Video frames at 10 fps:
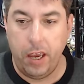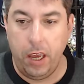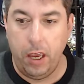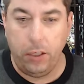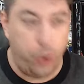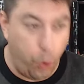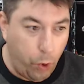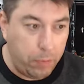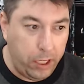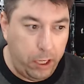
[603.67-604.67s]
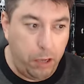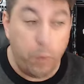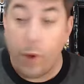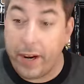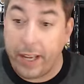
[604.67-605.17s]
normally when
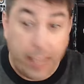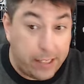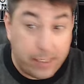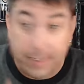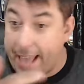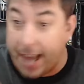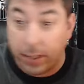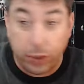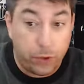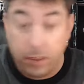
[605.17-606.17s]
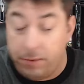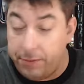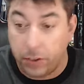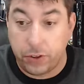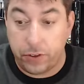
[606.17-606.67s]
it gets naturally
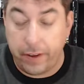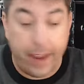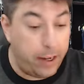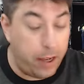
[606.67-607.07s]
filtered in,